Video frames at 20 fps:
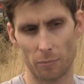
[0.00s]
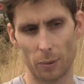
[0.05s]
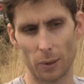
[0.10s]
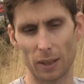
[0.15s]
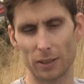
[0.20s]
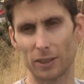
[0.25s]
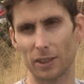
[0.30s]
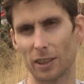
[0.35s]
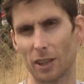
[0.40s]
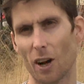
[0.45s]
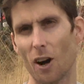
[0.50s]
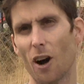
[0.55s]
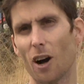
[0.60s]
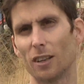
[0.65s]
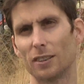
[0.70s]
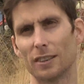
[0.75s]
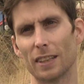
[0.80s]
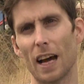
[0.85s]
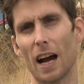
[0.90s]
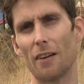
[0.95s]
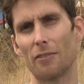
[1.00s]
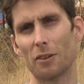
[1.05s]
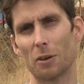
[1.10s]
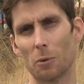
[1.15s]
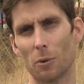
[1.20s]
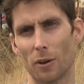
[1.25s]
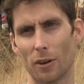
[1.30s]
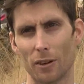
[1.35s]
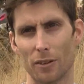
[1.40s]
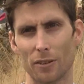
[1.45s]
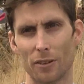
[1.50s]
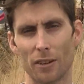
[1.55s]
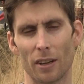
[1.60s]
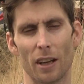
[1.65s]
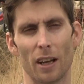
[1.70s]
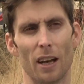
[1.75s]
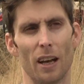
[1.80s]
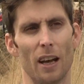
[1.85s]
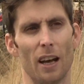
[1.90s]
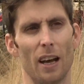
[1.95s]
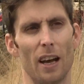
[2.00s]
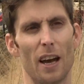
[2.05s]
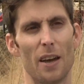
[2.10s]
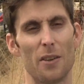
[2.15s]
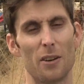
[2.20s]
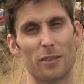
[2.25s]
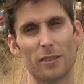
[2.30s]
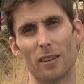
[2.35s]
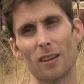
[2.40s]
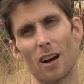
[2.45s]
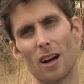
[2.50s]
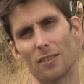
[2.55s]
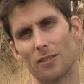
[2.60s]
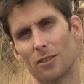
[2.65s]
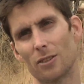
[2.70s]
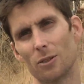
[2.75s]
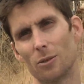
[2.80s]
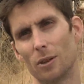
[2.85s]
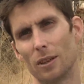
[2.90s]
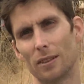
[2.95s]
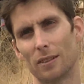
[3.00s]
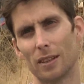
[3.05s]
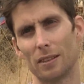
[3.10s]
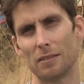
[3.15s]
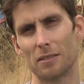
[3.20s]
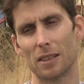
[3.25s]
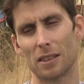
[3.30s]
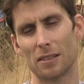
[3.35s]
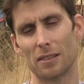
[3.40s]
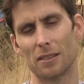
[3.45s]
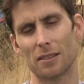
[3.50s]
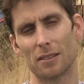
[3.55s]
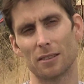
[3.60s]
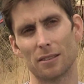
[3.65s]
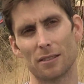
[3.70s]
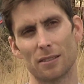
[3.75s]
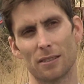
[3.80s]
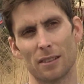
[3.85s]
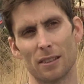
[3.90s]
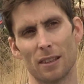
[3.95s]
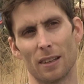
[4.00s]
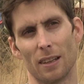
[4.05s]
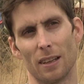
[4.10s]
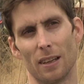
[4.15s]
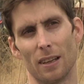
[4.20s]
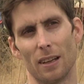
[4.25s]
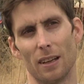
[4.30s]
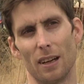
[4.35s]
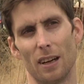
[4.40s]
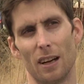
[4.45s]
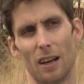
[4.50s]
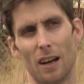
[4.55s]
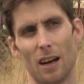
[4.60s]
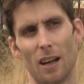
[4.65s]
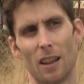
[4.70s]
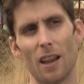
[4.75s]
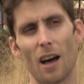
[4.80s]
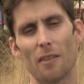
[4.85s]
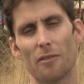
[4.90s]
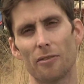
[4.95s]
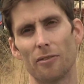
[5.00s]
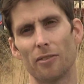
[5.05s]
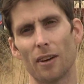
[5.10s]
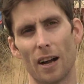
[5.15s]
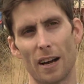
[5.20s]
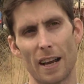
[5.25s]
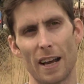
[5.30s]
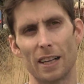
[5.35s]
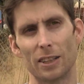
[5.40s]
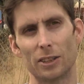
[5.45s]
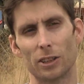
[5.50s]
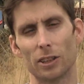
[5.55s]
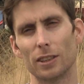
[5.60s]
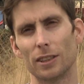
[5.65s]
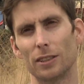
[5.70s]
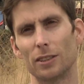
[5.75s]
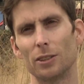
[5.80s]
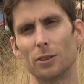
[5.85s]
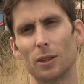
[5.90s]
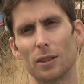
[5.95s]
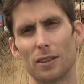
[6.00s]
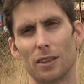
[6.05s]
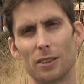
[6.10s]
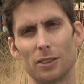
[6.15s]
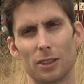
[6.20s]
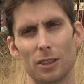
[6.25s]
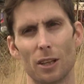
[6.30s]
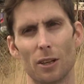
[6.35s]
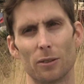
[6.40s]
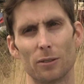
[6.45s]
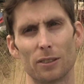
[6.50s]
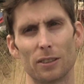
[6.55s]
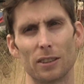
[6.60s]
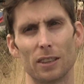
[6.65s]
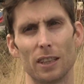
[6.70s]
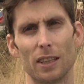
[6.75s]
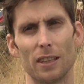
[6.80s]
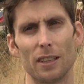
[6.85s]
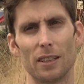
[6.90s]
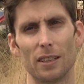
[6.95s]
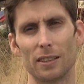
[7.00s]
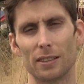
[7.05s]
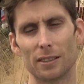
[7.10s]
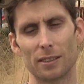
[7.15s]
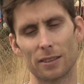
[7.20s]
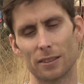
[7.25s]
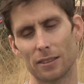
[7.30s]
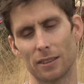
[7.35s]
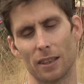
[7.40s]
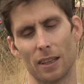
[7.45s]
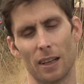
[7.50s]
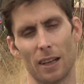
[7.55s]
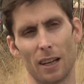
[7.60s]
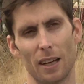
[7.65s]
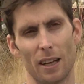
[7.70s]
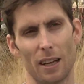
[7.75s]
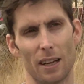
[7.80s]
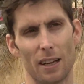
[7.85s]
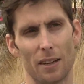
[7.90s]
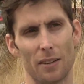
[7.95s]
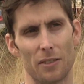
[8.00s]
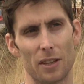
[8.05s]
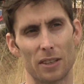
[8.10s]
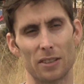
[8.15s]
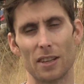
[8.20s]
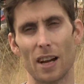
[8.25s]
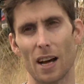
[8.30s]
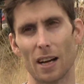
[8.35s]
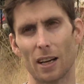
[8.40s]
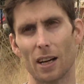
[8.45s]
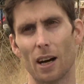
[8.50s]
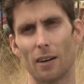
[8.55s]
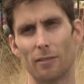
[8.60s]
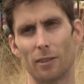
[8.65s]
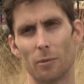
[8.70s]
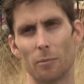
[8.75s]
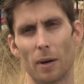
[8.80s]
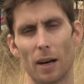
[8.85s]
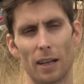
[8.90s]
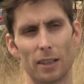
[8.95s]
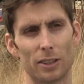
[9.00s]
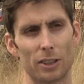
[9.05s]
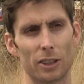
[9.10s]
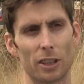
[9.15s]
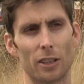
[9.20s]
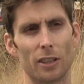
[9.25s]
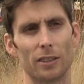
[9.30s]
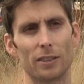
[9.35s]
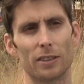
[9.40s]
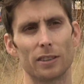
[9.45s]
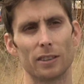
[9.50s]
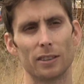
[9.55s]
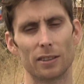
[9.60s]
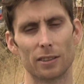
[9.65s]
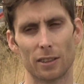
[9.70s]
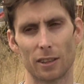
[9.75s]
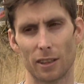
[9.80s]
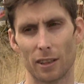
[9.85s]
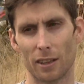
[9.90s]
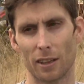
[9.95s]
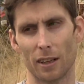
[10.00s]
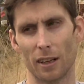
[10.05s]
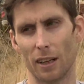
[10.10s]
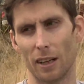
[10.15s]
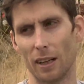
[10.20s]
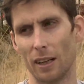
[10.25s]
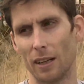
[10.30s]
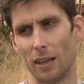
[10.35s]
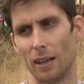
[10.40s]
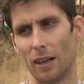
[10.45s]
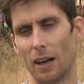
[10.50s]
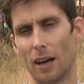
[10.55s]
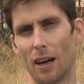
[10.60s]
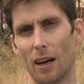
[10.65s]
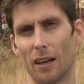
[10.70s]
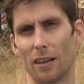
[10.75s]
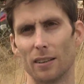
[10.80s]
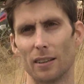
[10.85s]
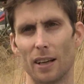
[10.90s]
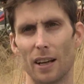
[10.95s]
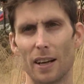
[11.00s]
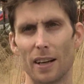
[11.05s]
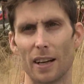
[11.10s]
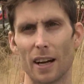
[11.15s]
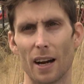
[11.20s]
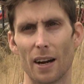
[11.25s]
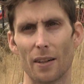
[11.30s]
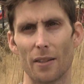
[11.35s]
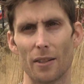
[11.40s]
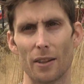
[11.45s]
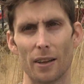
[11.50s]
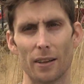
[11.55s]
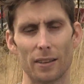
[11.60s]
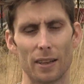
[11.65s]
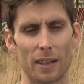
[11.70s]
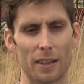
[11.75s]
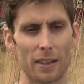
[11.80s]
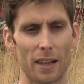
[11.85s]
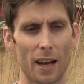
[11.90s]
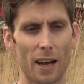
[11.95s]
plus the costs afterwards. And there's a lot to it that's a lot financially to it that you don't see, and that's not covered by insurances or any kind of thing like